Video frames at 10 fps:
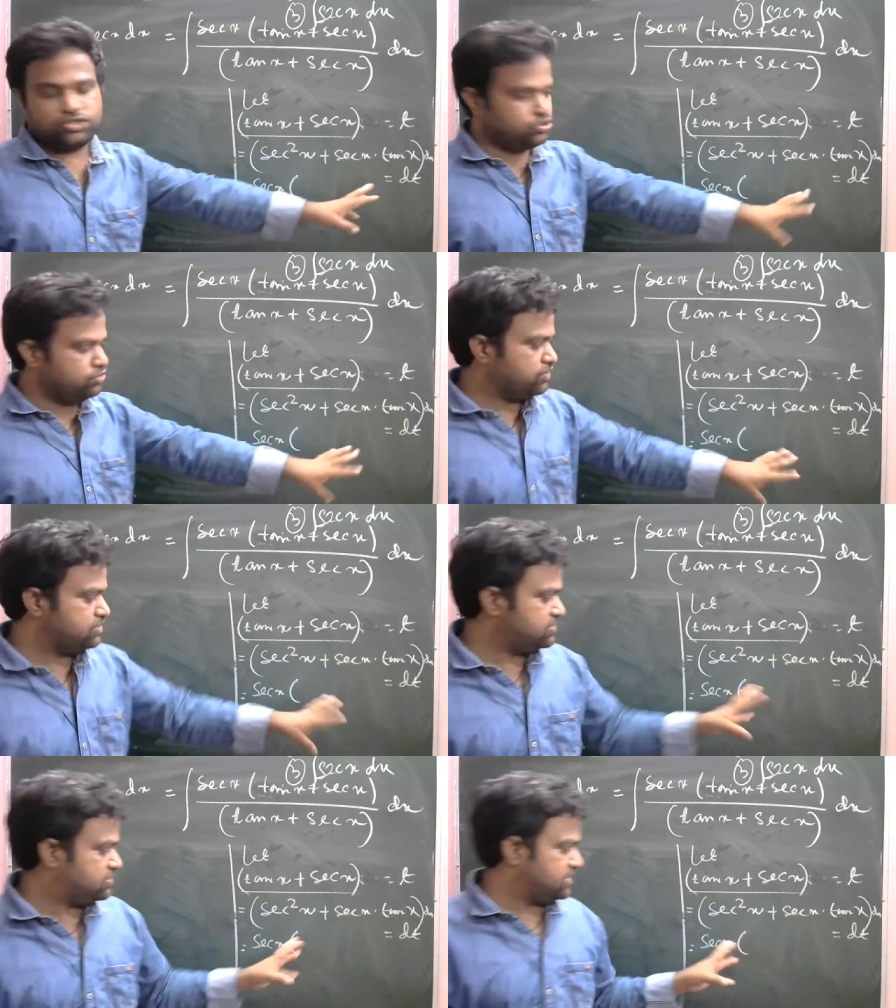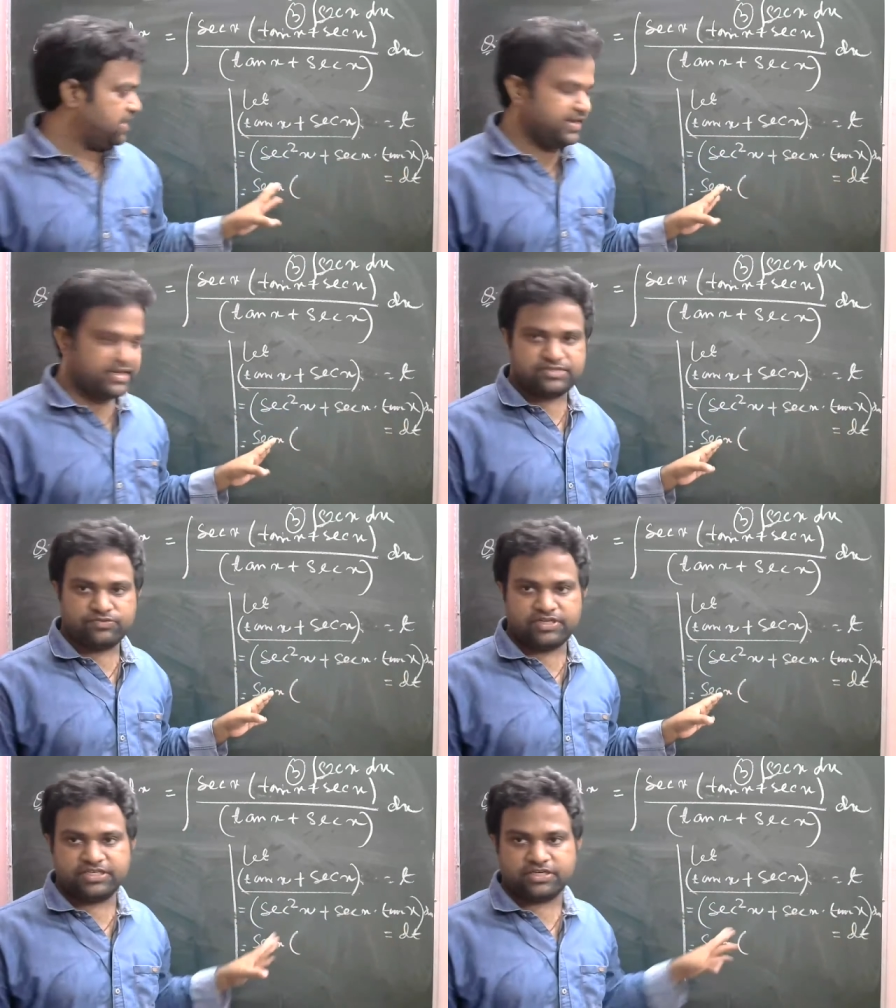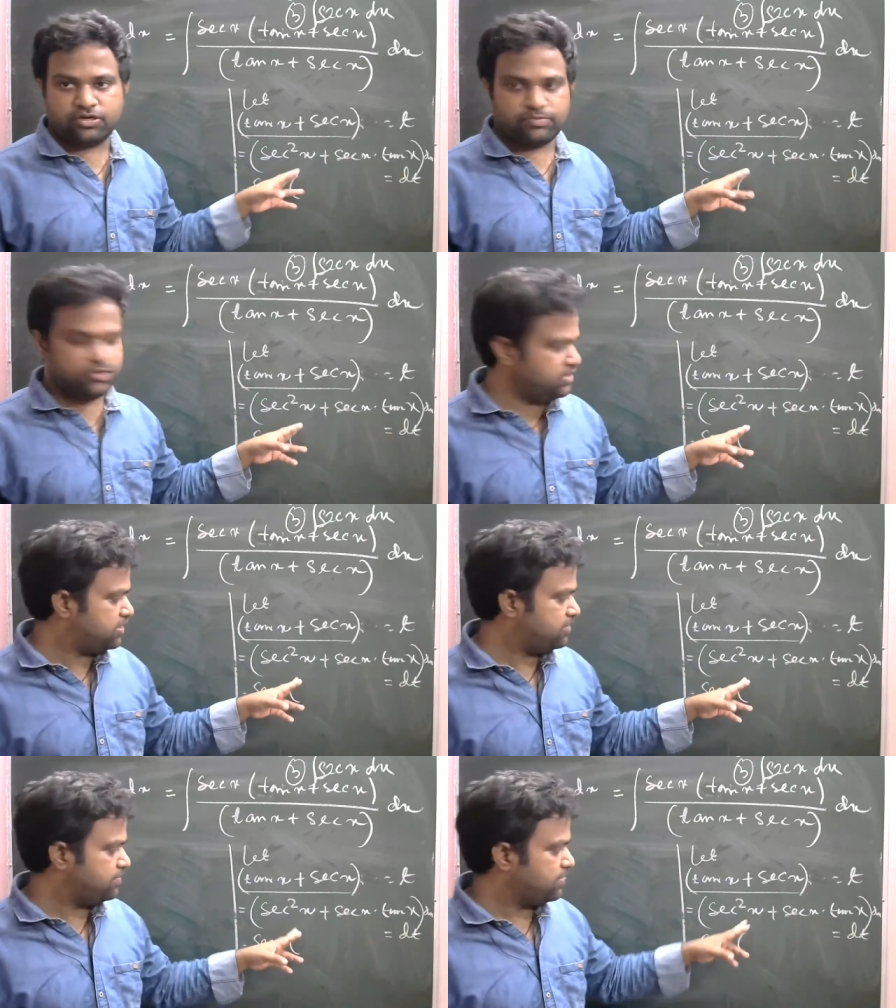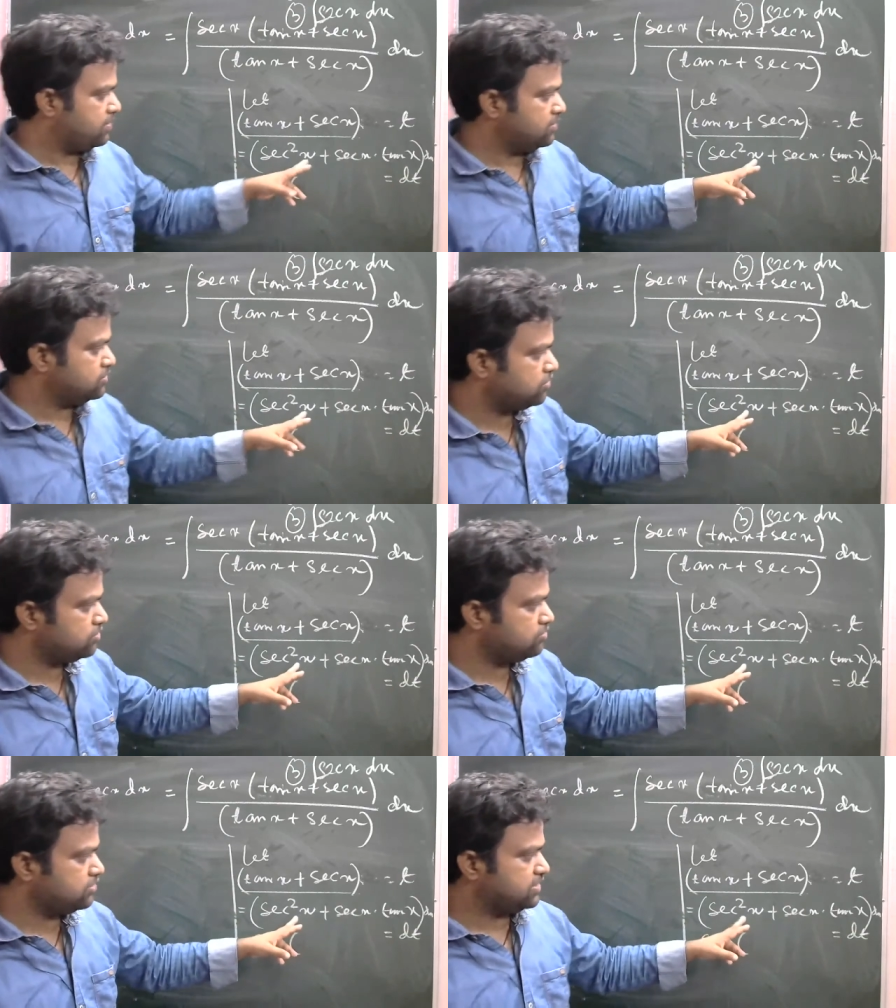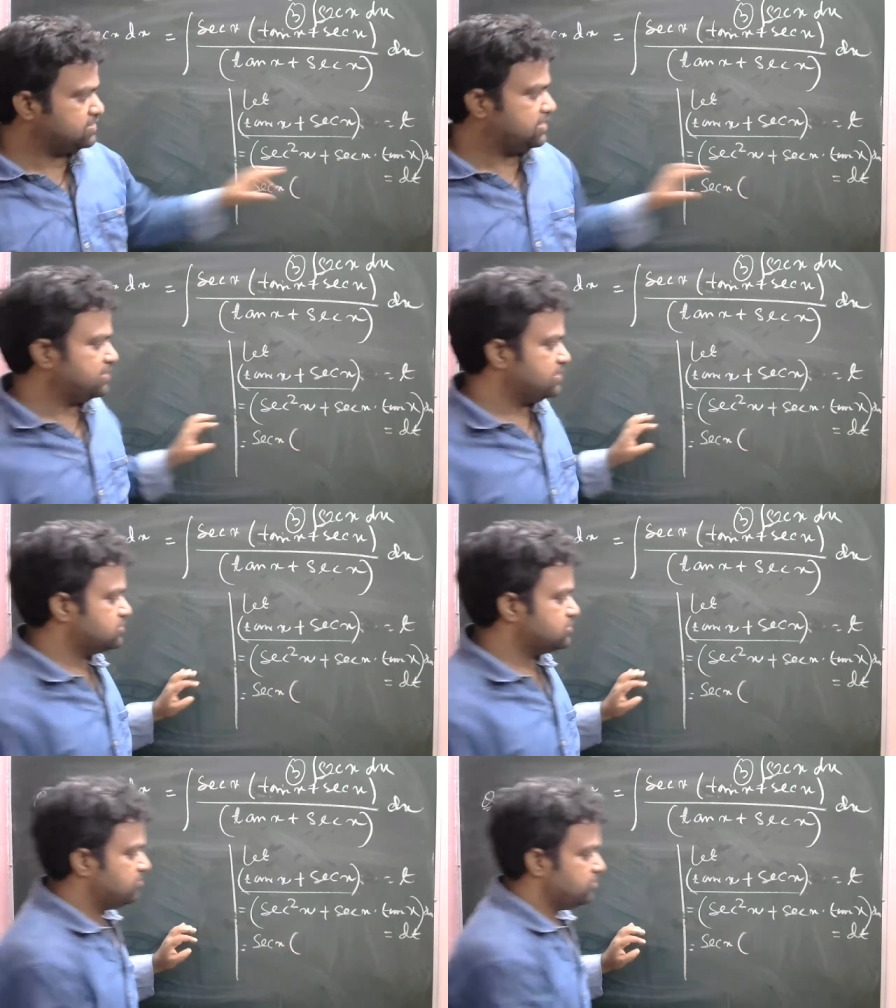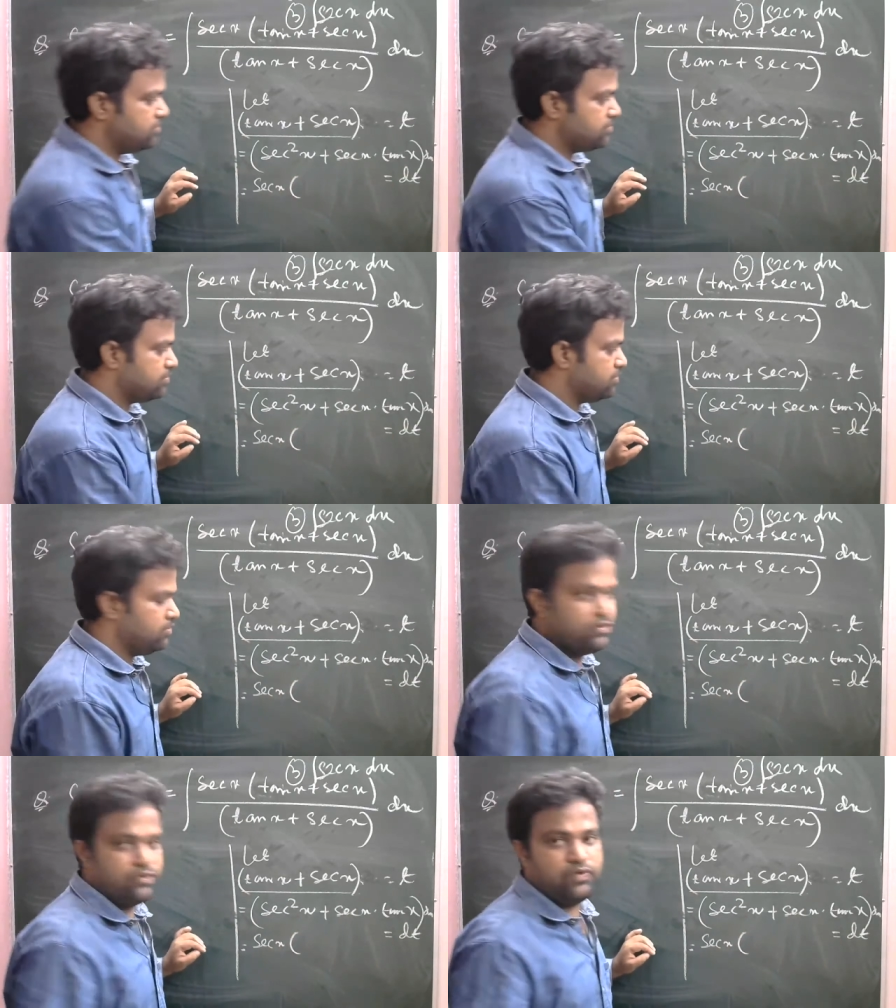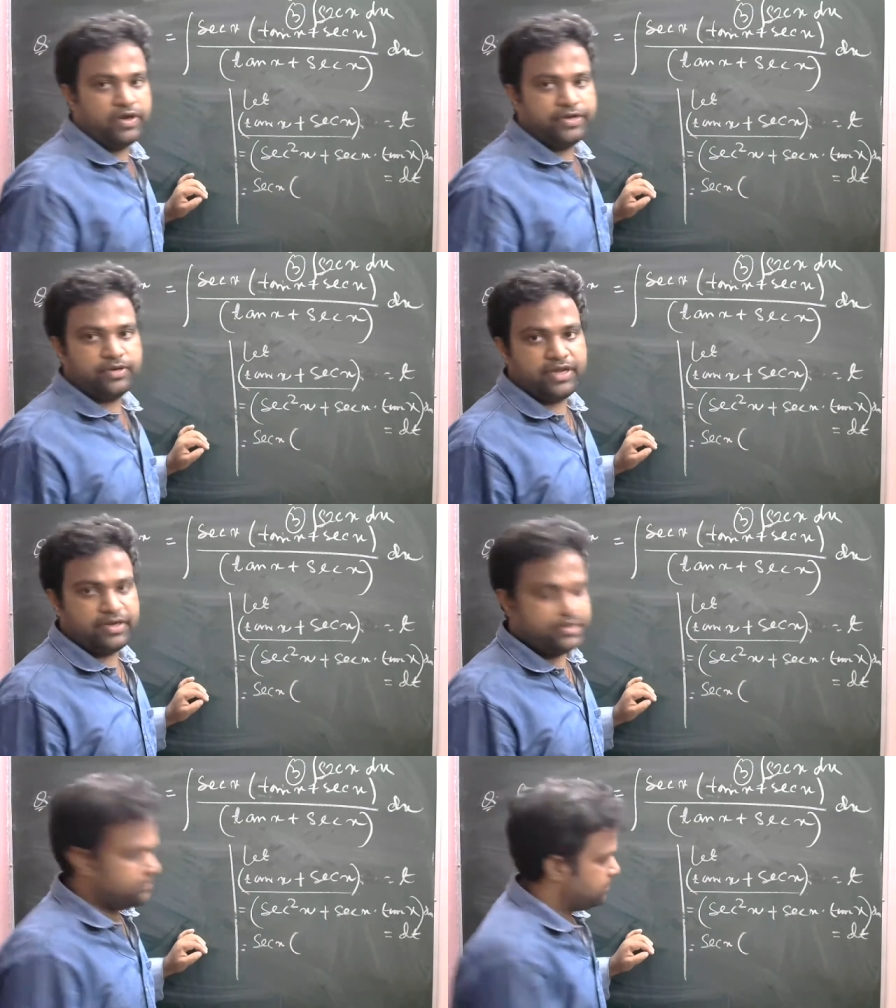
So you can see sec x you can take common here. So when we take sec x common, what you will get?